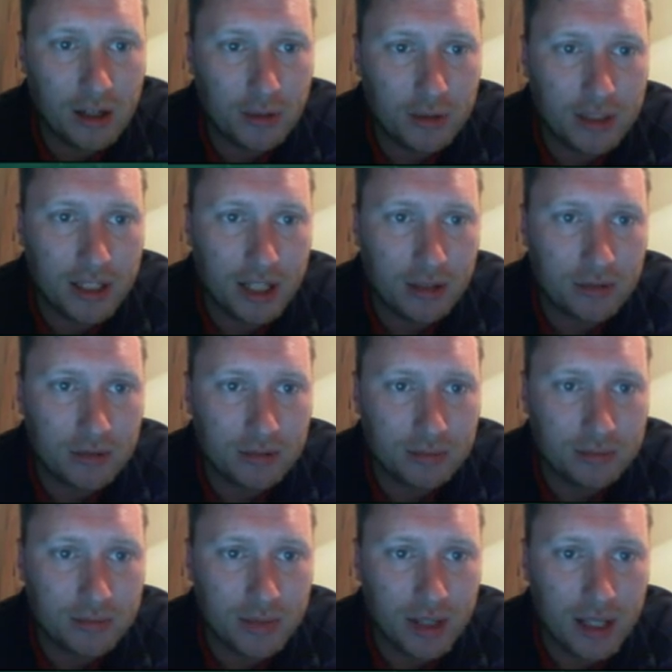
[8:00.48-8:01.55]
Owen
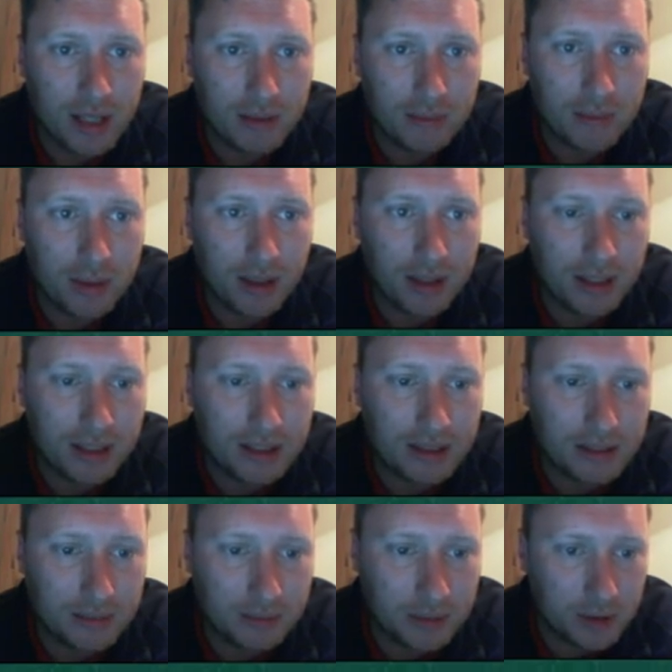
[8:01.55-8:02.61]
Cowton there played
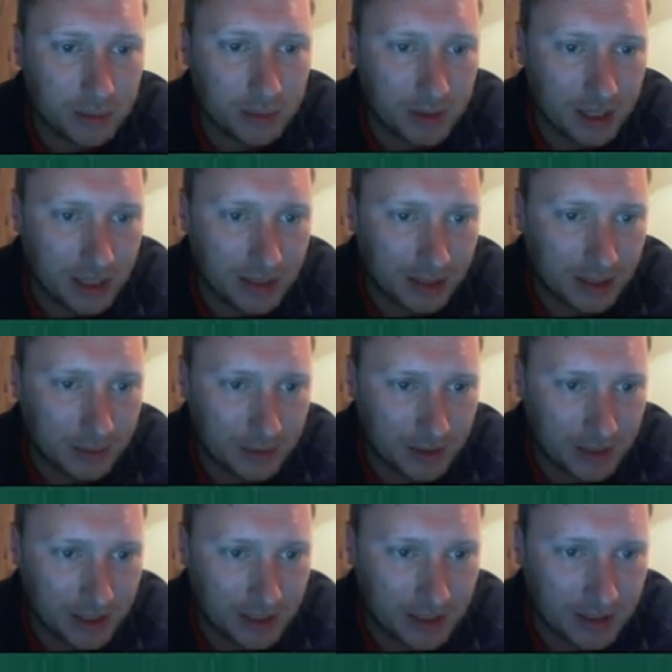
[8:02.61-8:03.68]
that must have been the last game of the
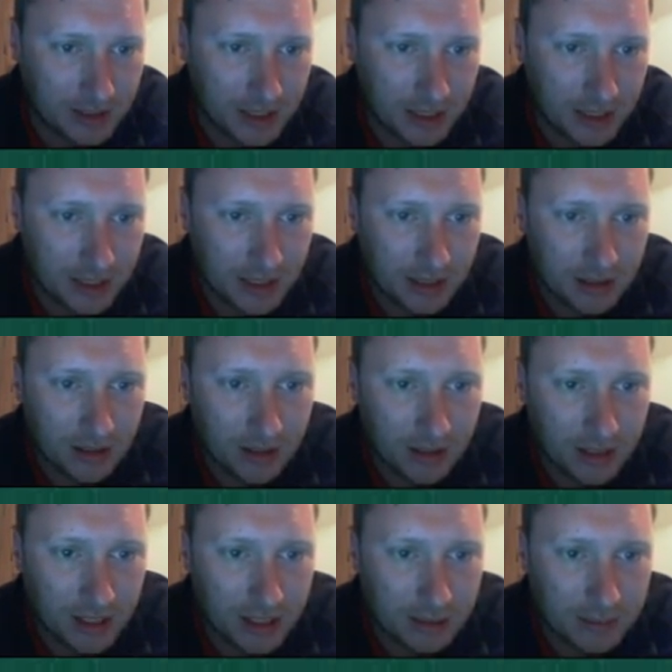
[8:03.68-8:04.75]
season.
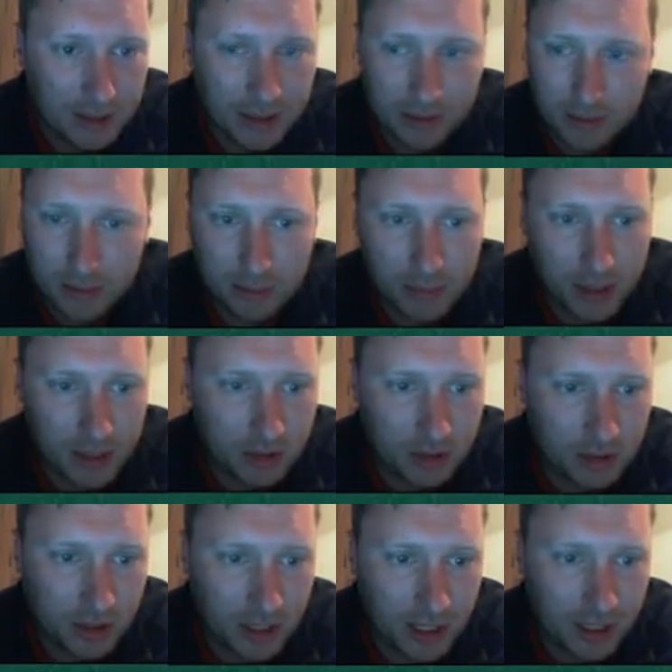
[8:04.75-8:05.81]
Kalakimi there on the
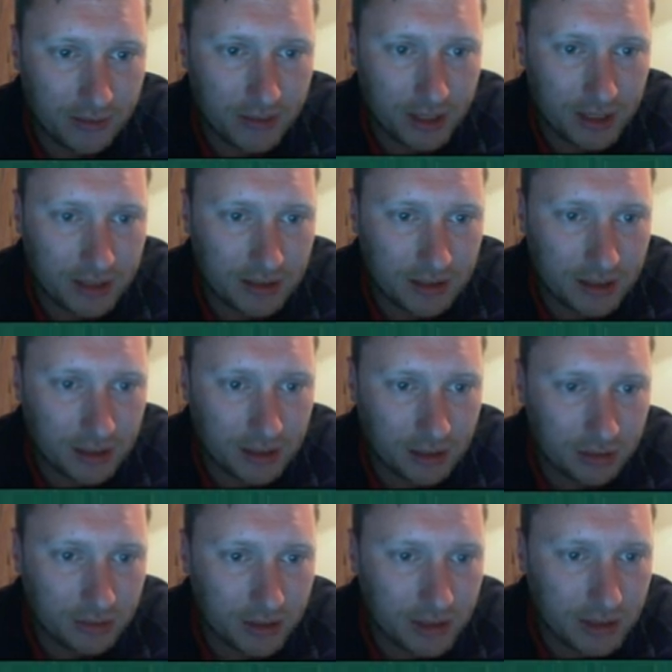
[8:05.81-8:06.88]
bench. Javier
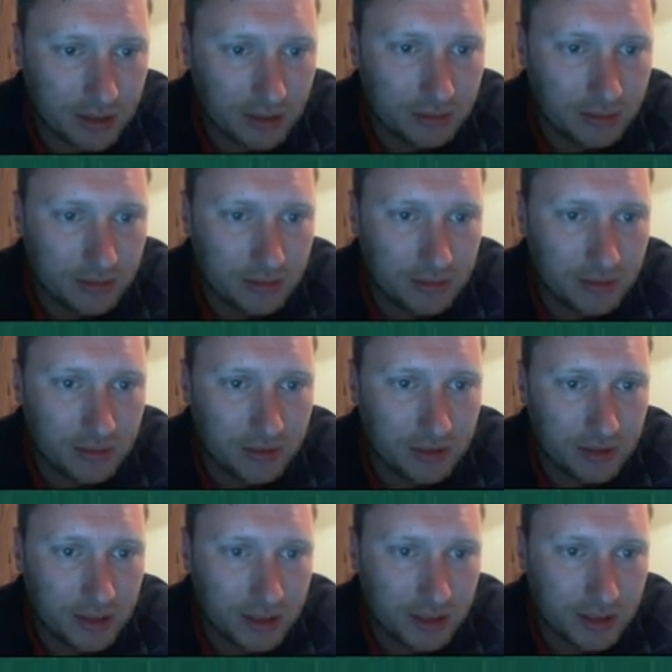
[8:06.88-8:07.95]
Garrido
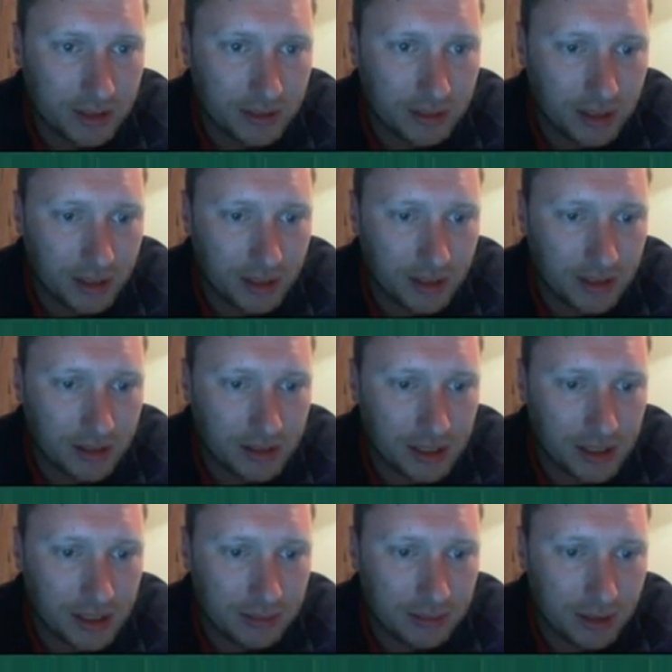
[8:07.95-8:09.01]
in the
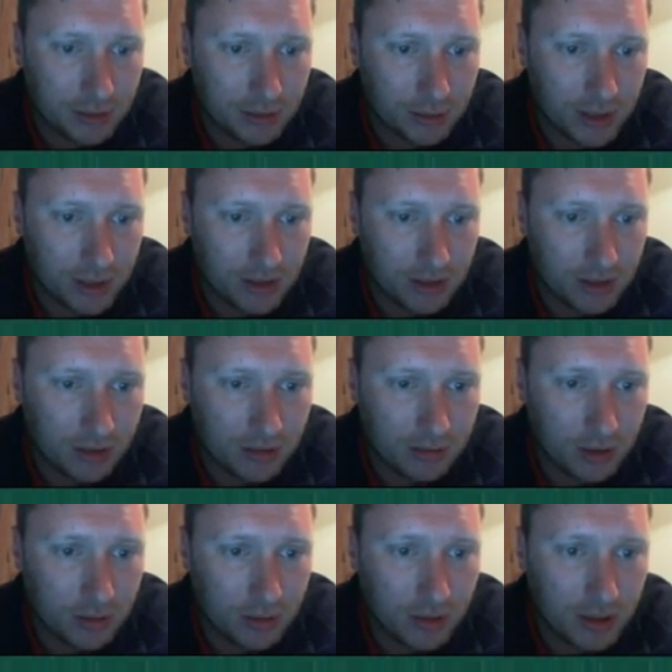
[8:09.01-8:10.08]
team now as well. Conor
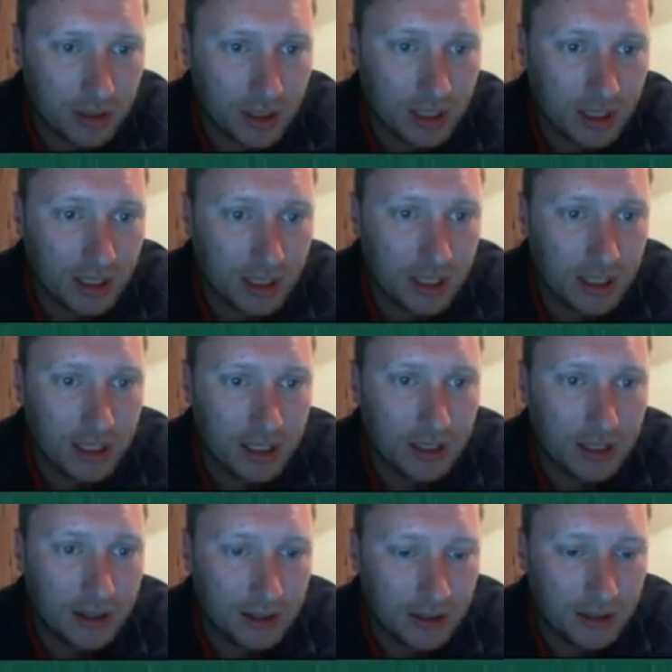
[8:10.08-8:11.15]
Ronan,
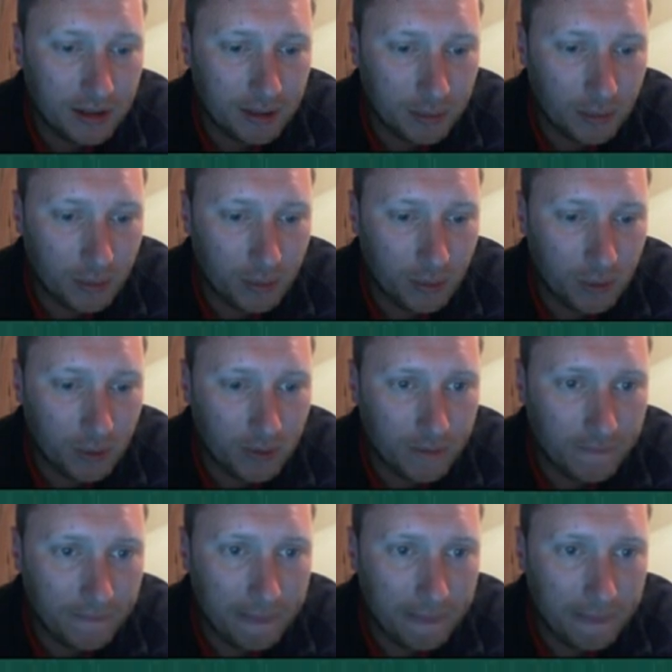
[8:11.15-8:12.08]
a more